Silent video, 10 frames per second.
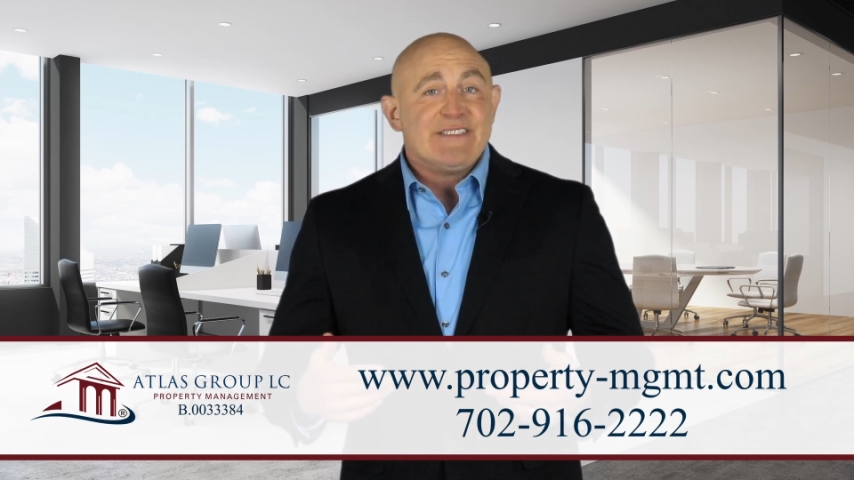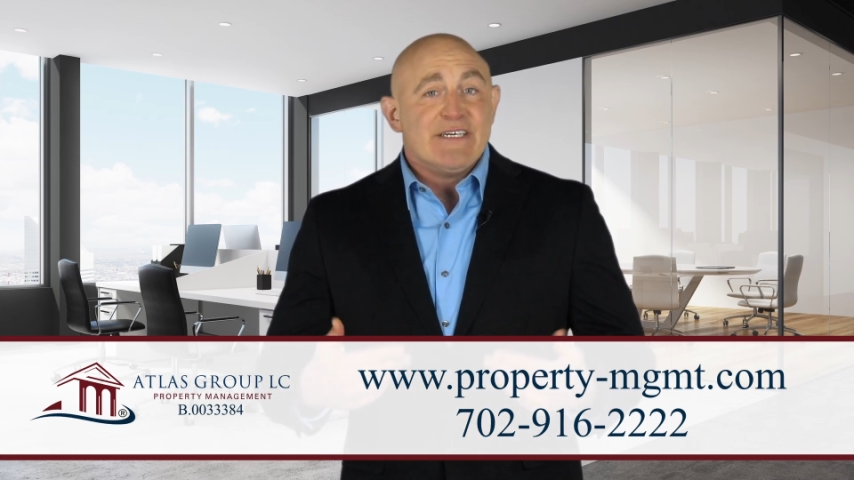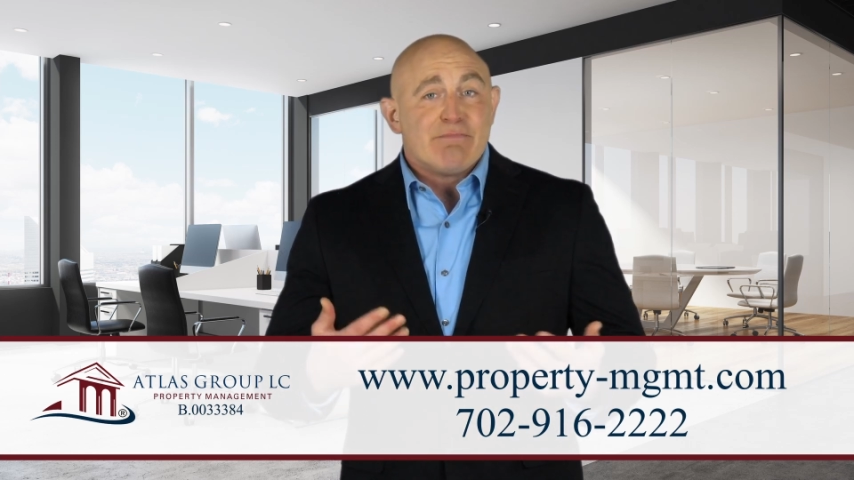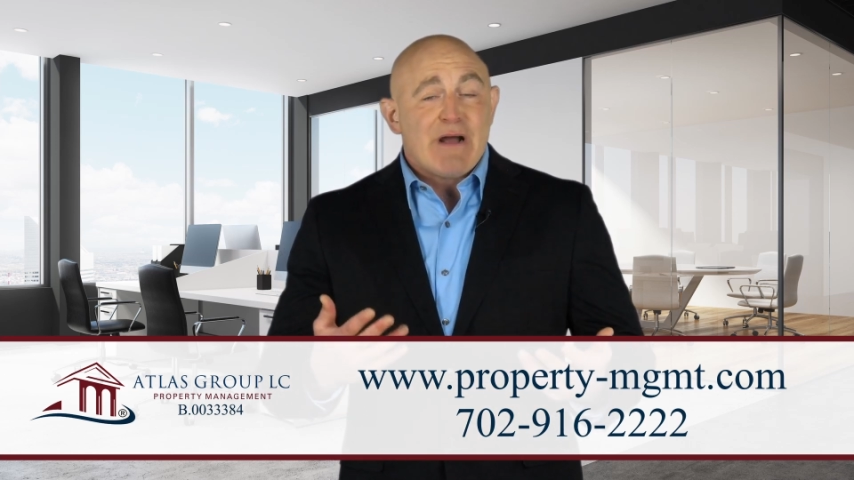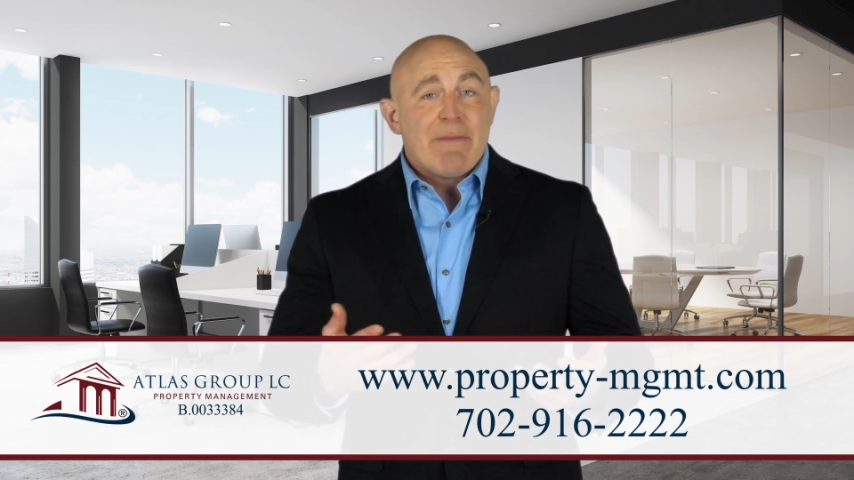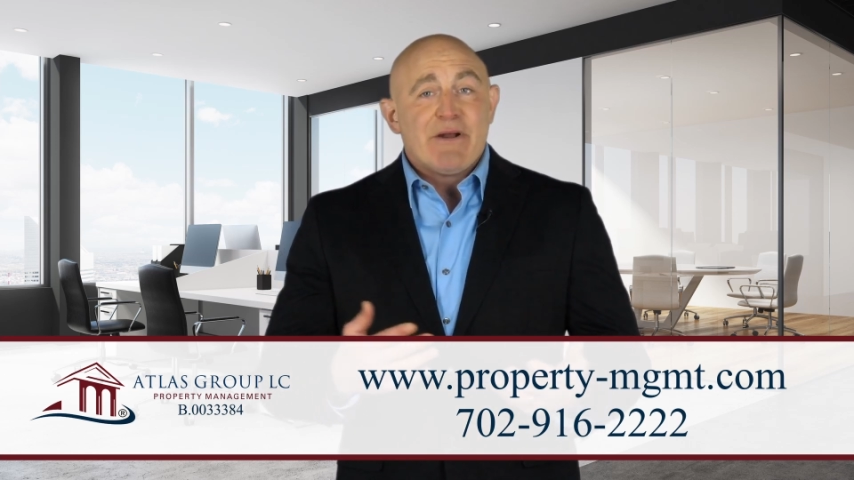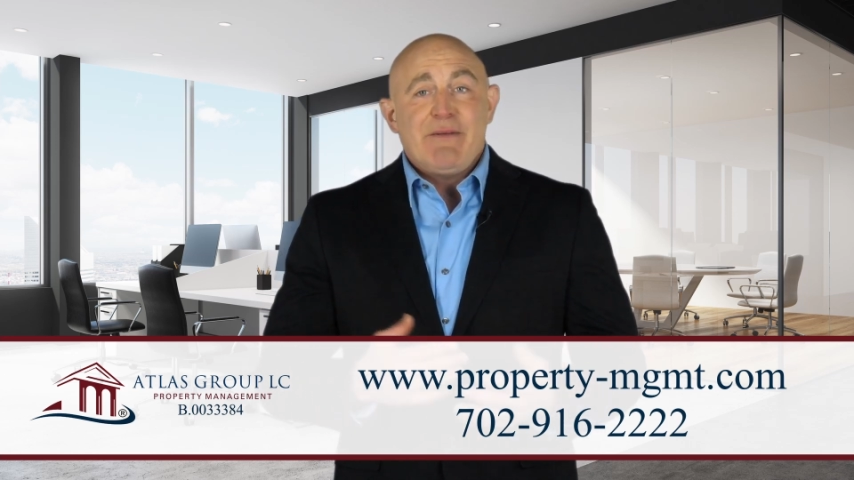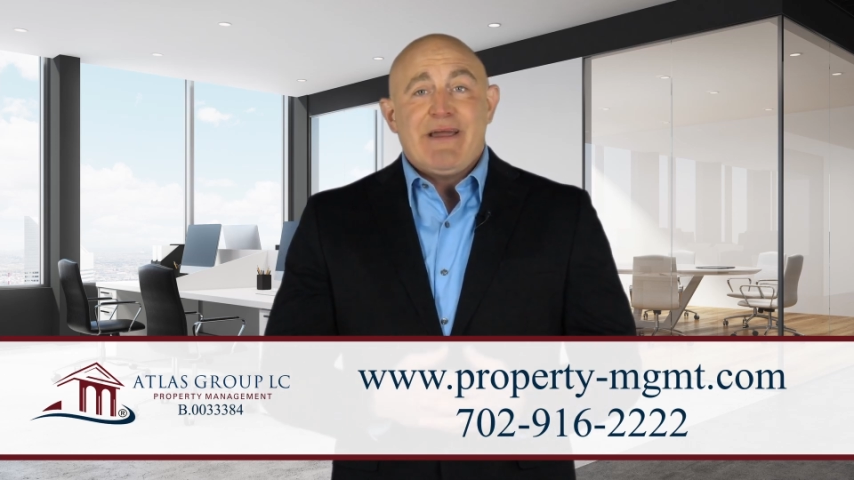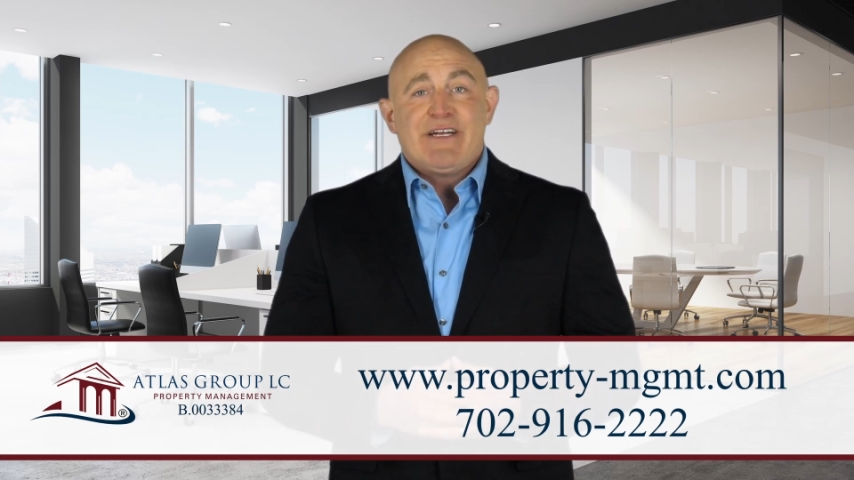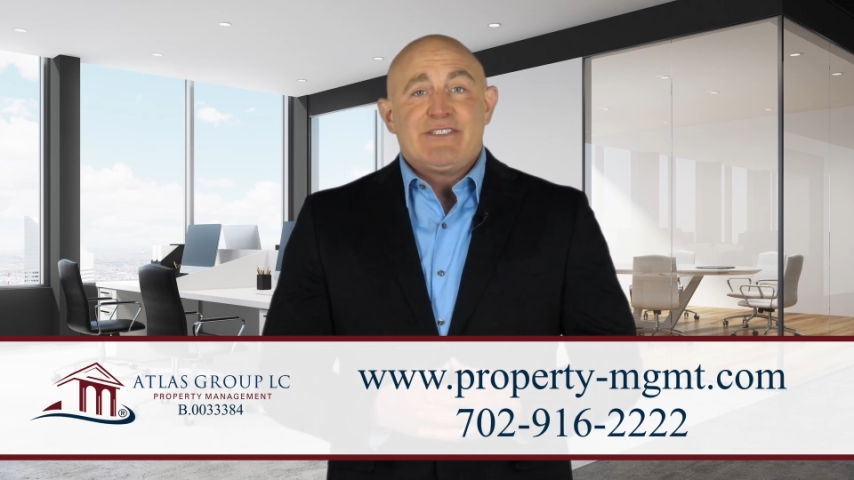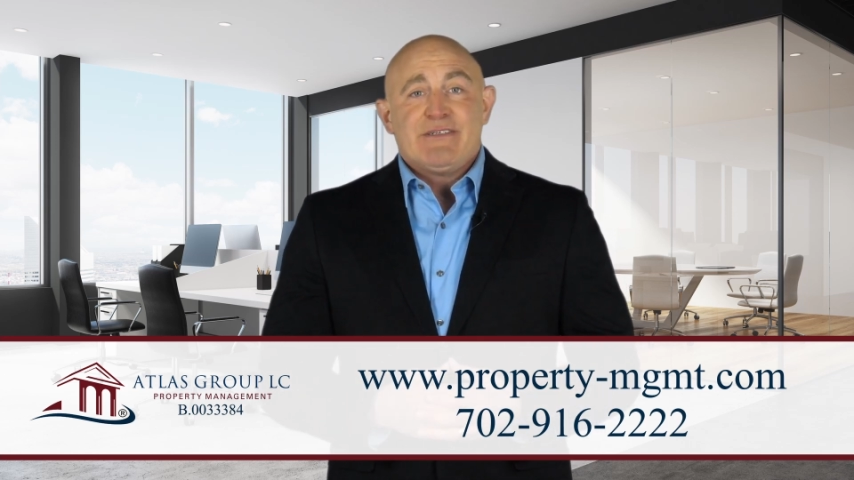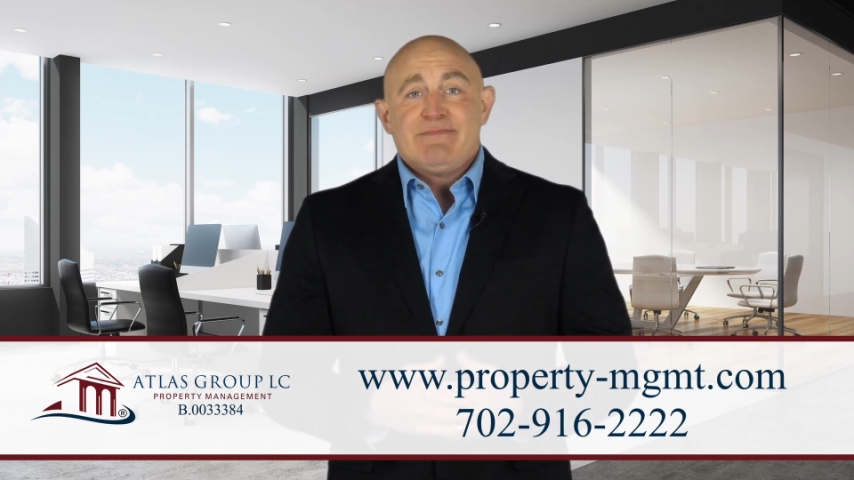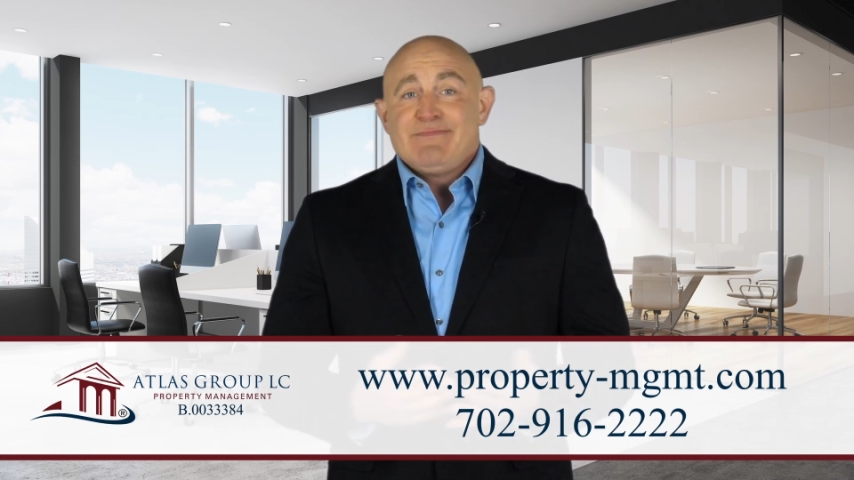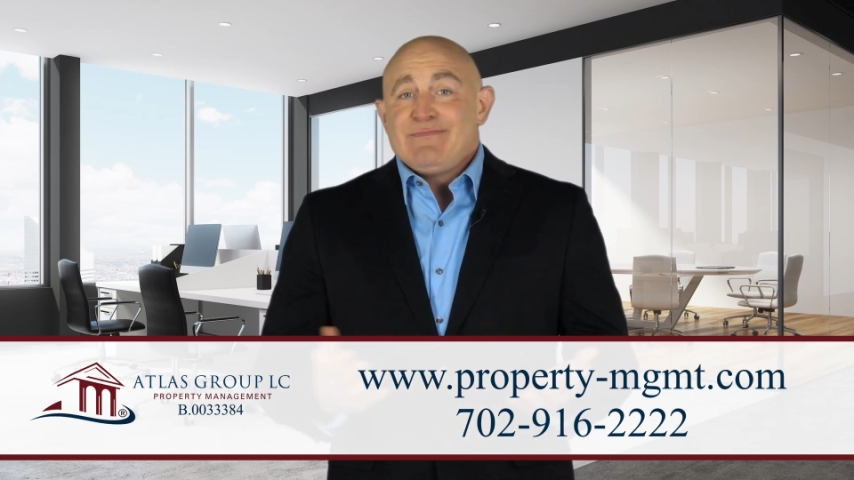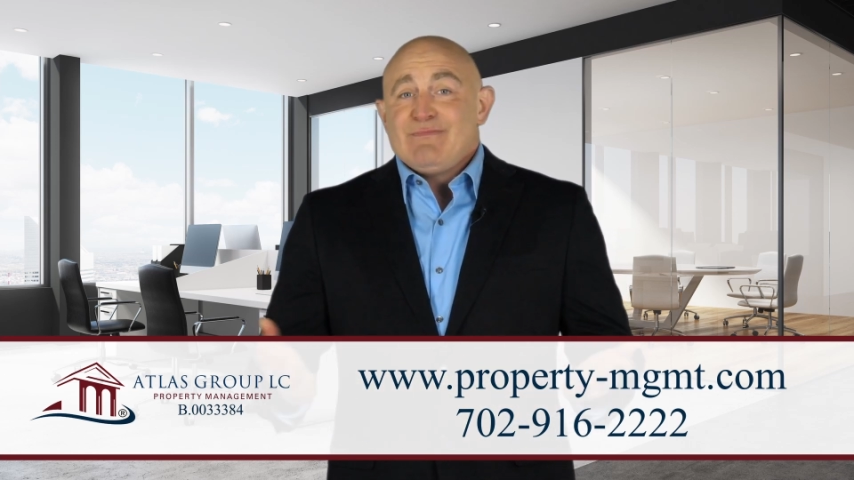the property manager,
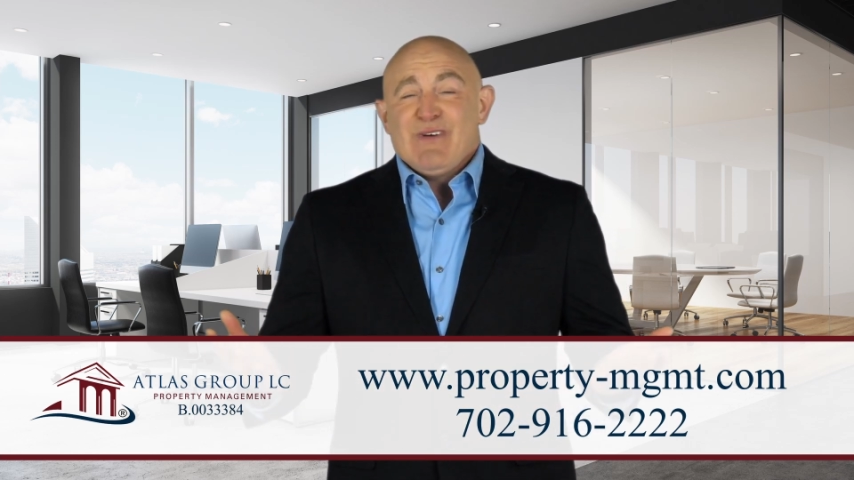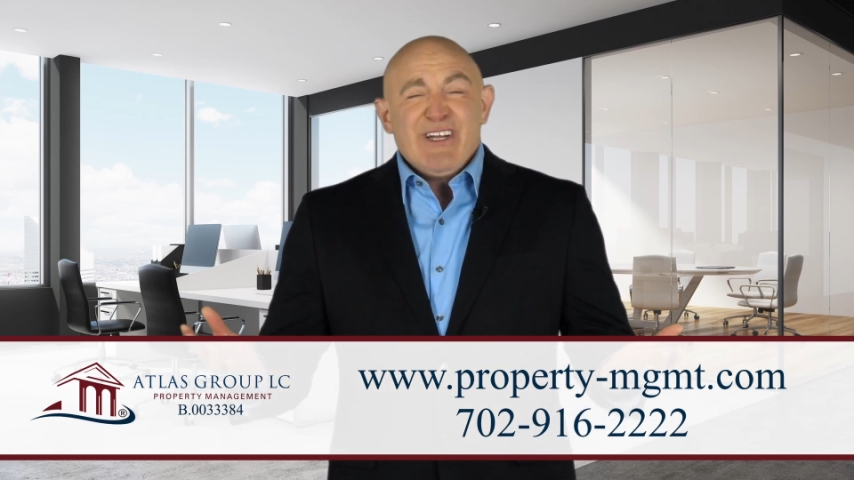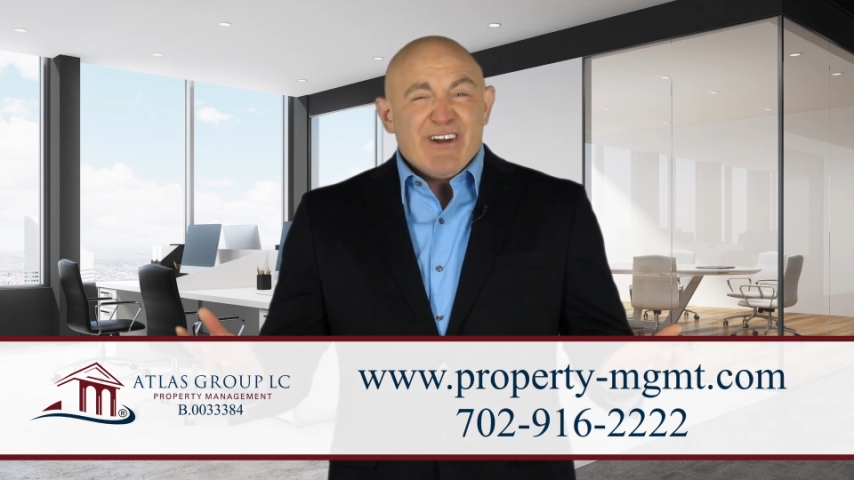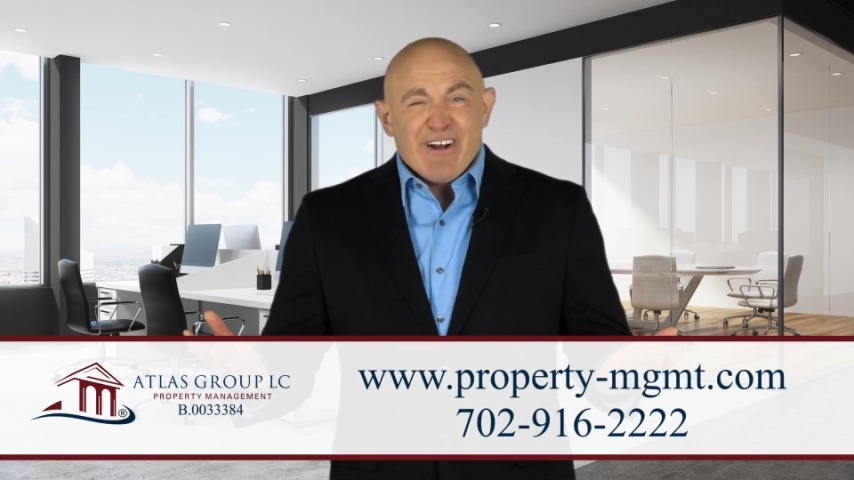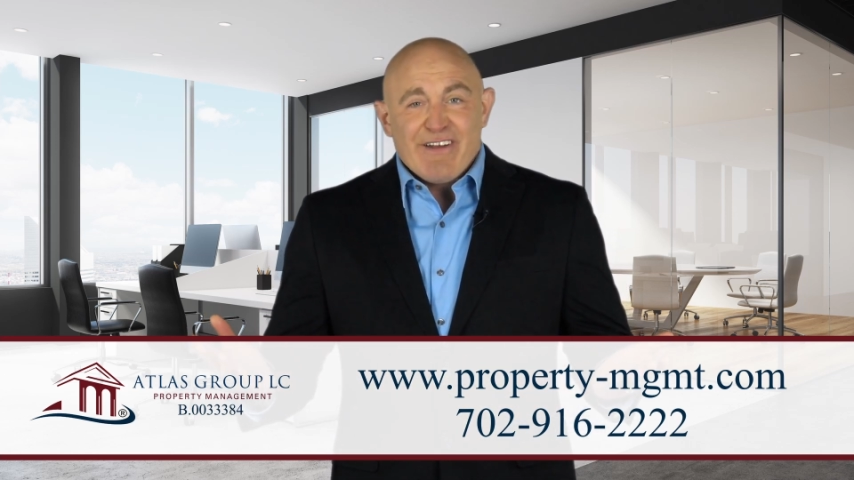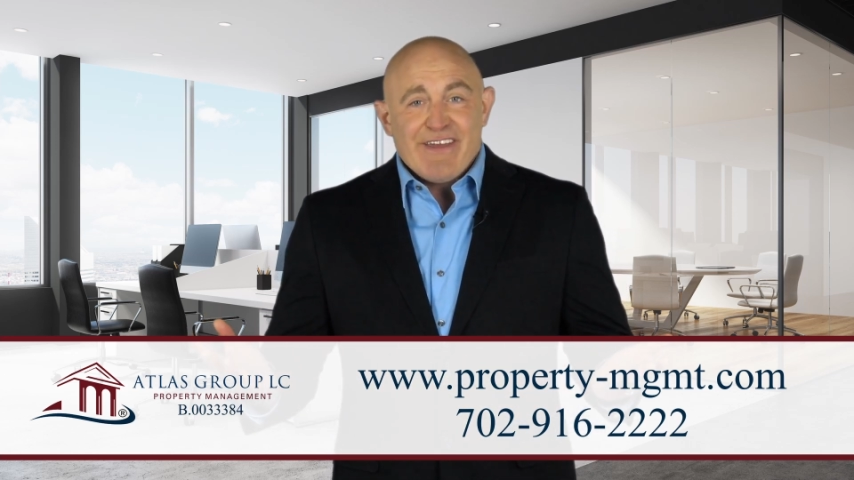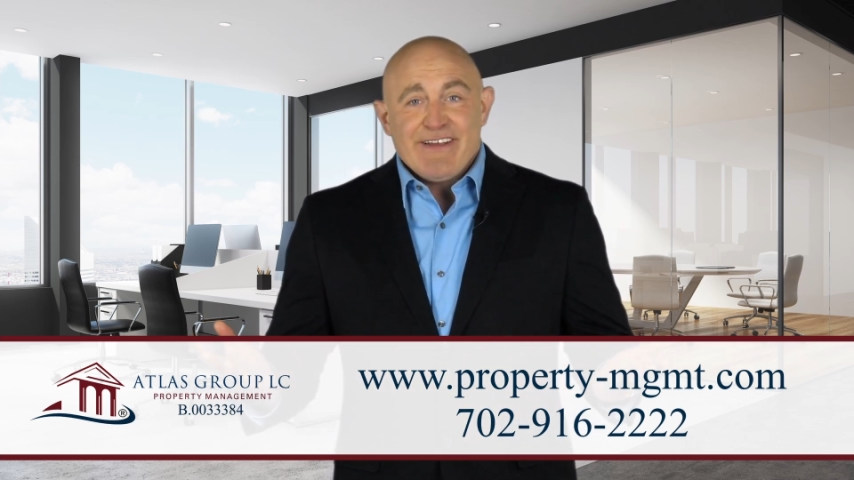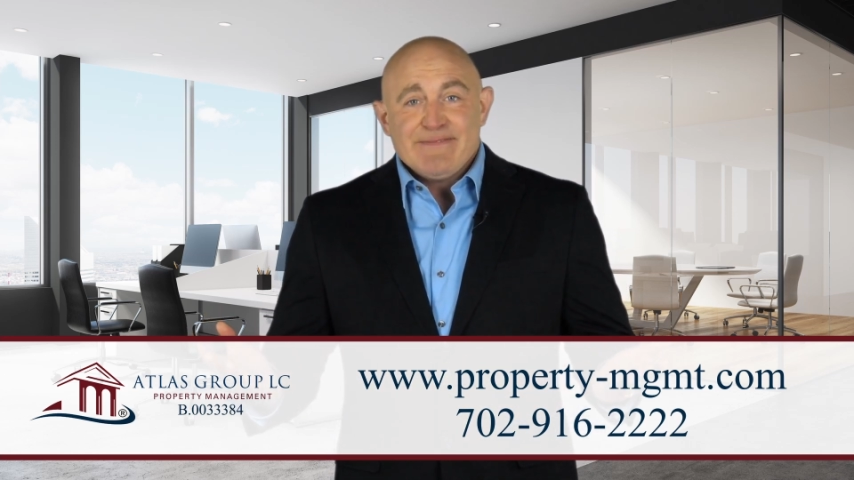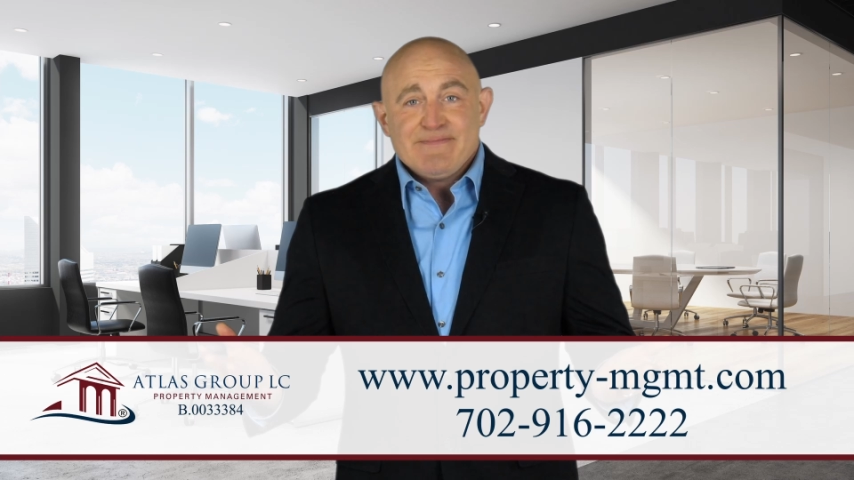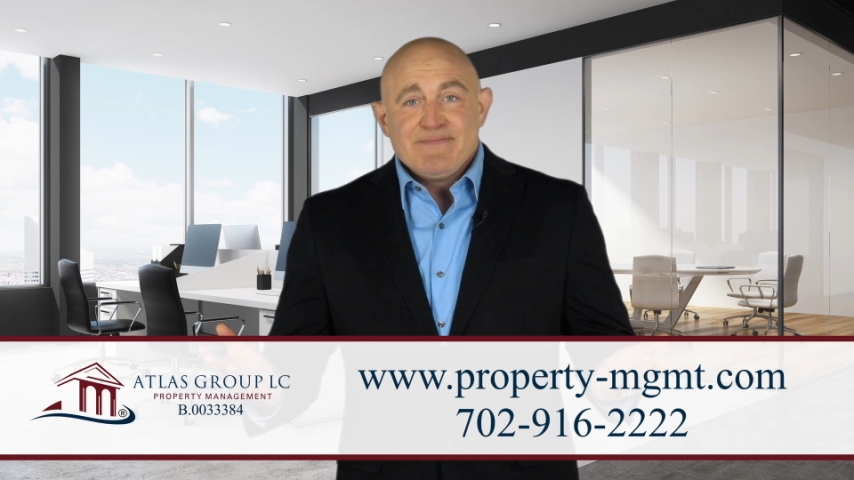what good are they?